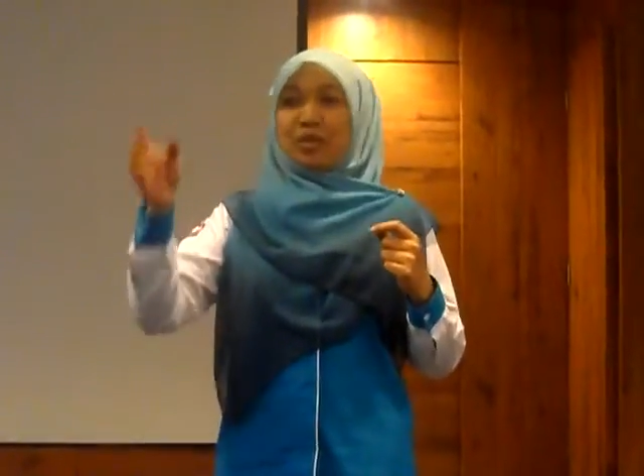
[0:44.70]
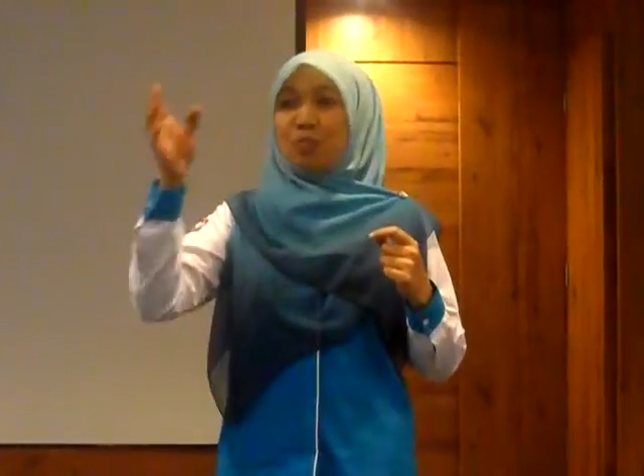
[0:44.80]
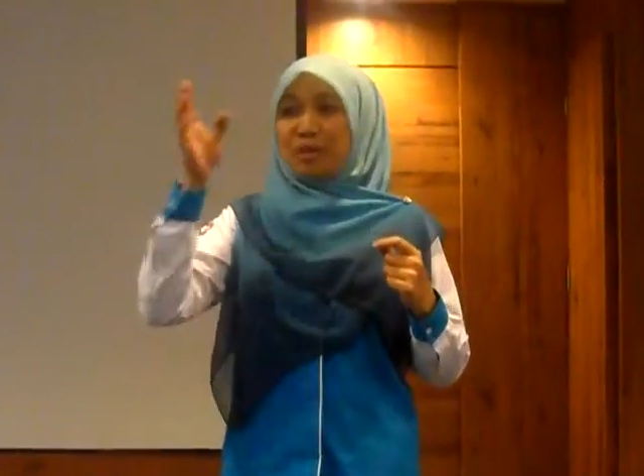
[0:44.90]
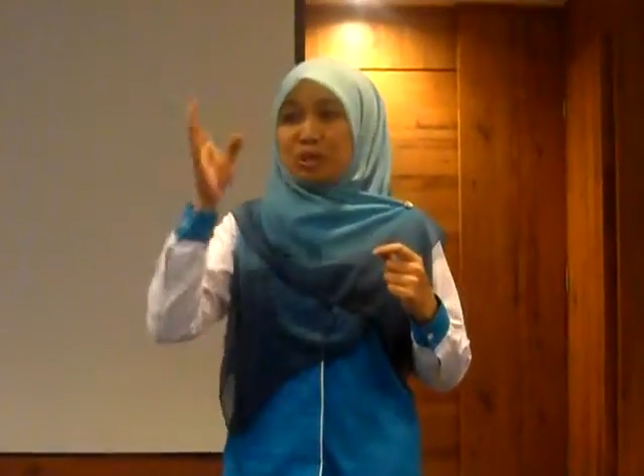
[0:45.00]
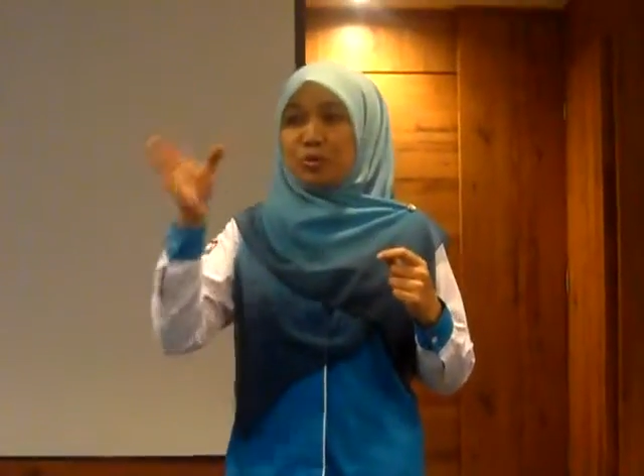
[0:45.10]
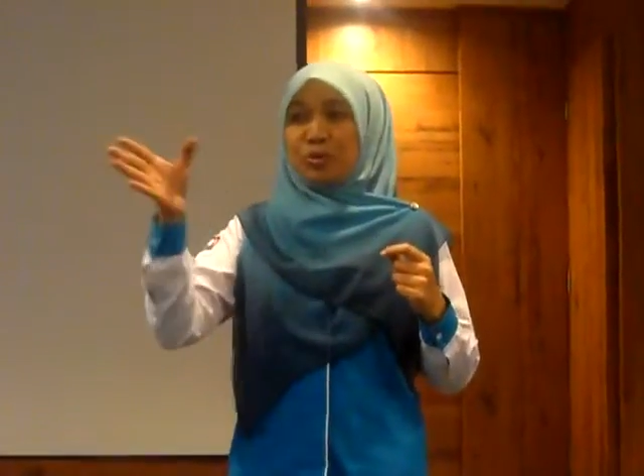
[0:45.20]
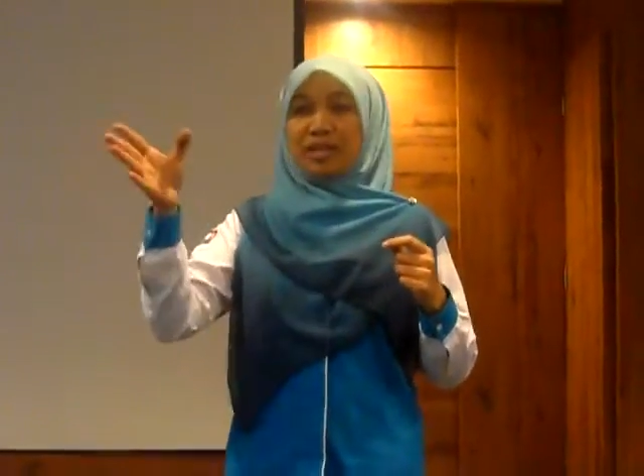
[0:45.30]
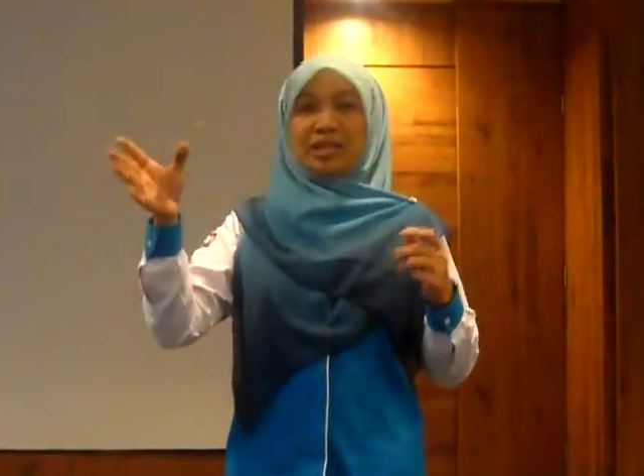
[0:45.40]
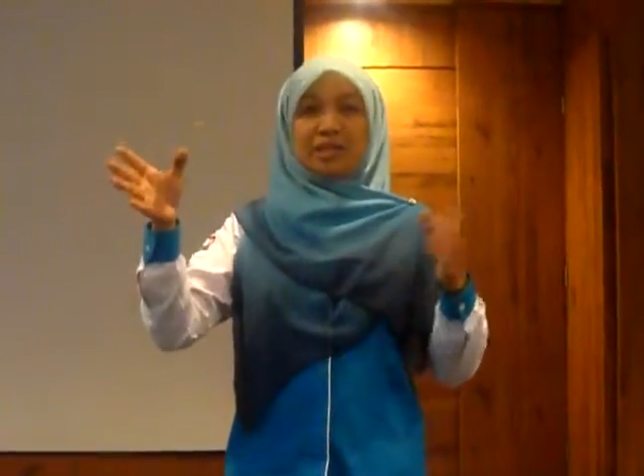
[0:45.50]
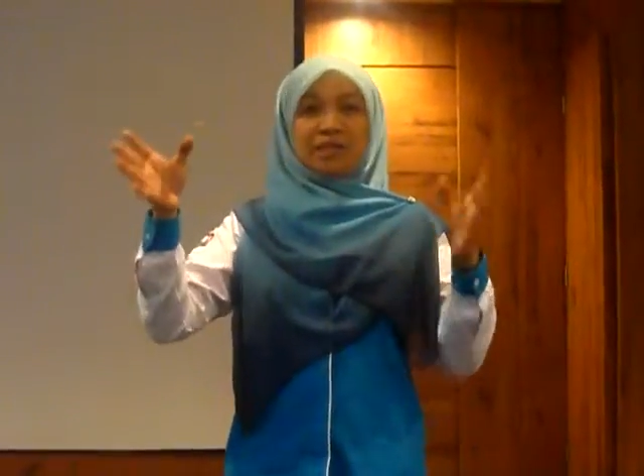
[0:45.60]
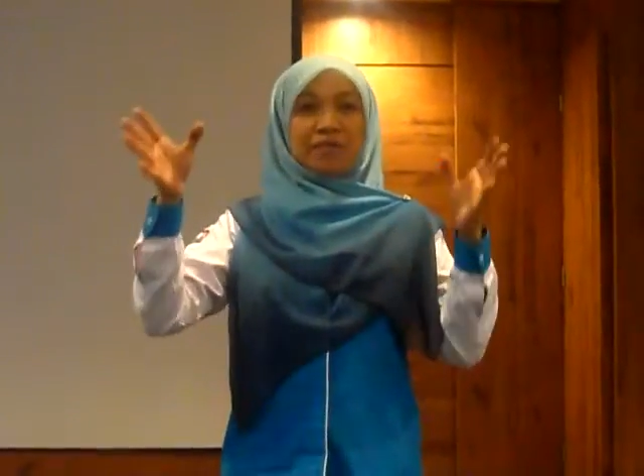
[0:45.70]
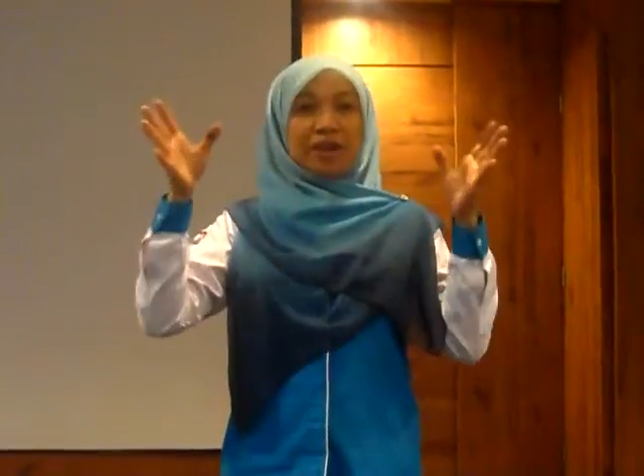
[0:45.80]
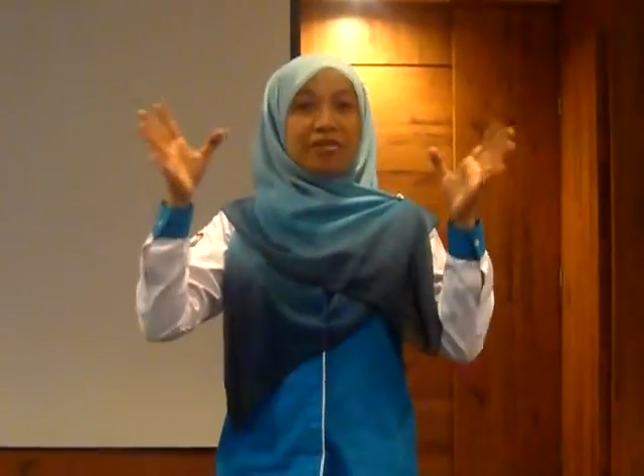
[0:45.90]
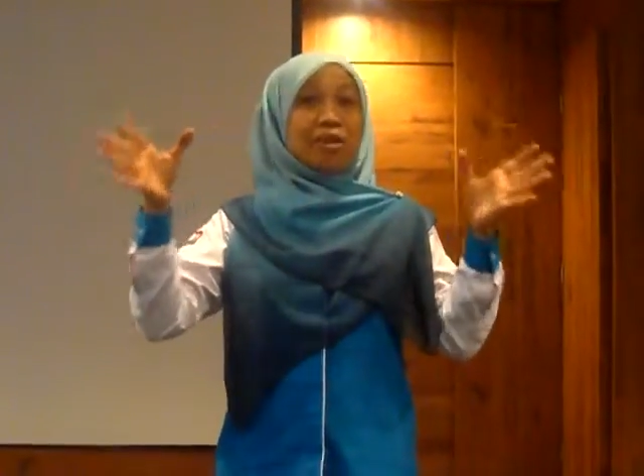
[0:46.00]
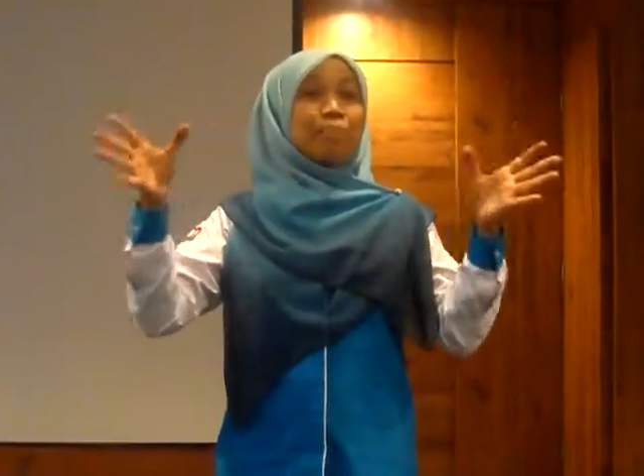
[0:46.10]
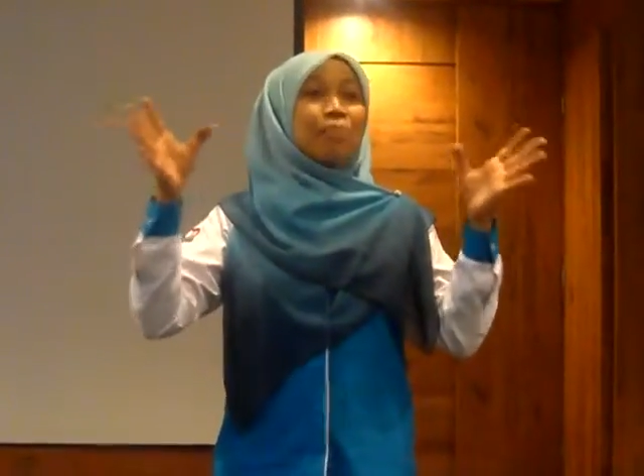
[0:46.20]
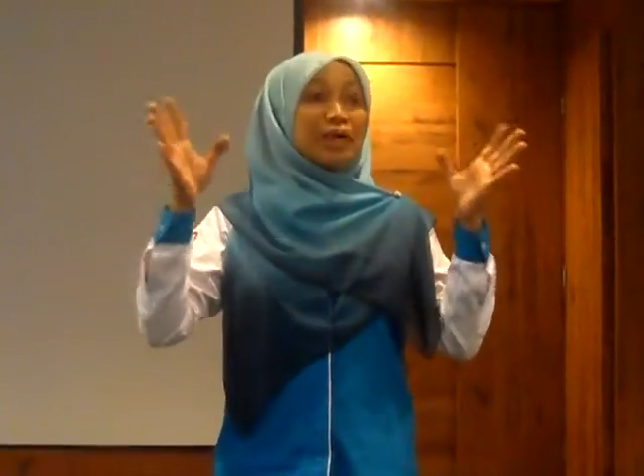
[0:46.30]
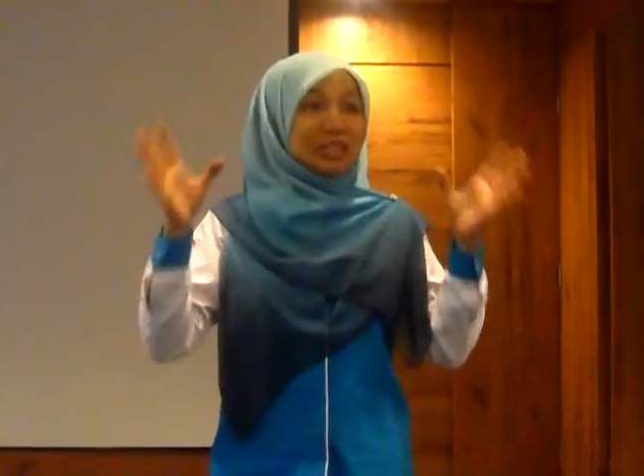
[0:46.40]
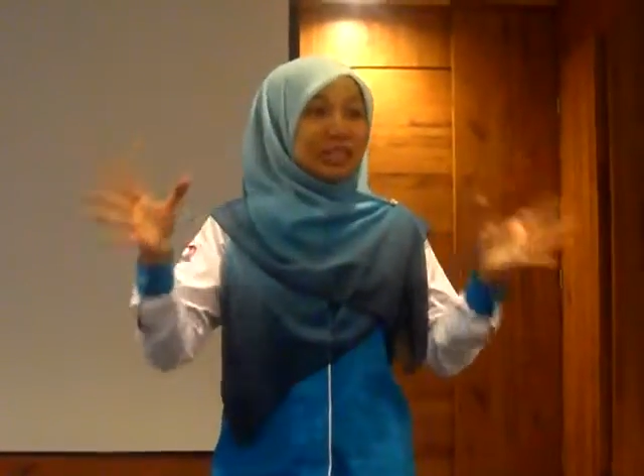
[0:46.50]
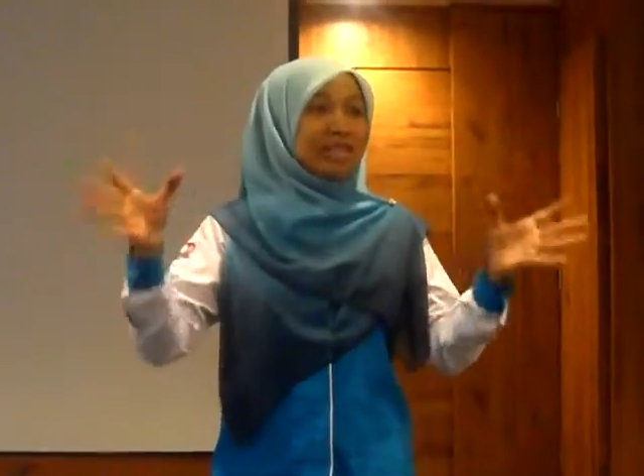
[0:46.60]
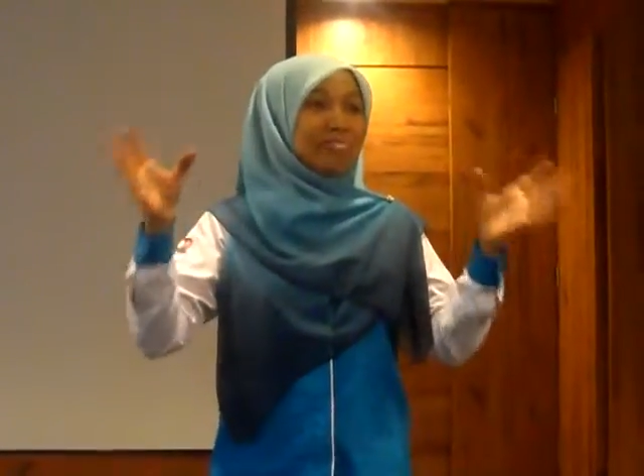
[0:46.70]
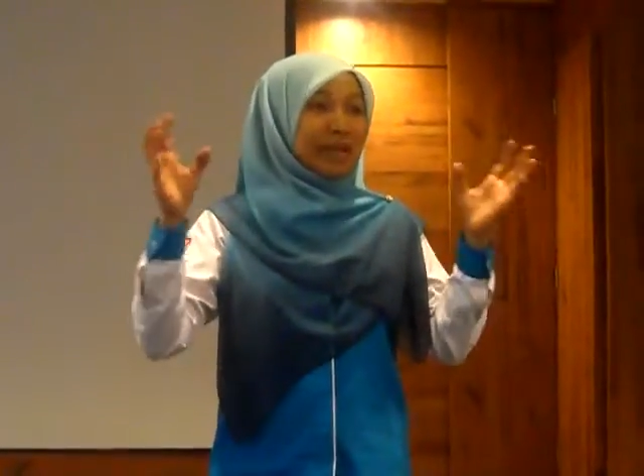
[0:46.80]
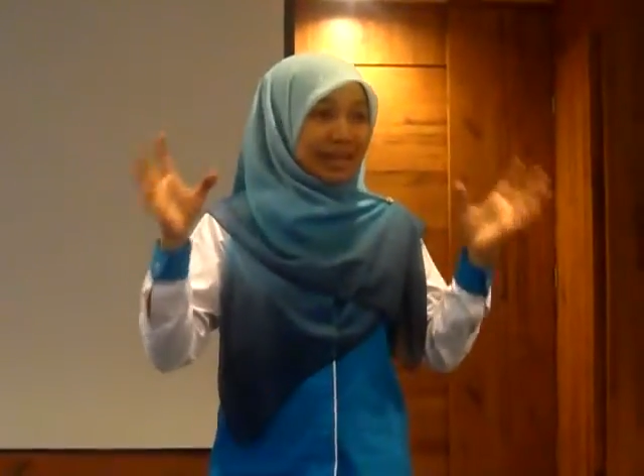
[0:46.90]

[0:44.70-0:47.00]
you must do it in a very passionate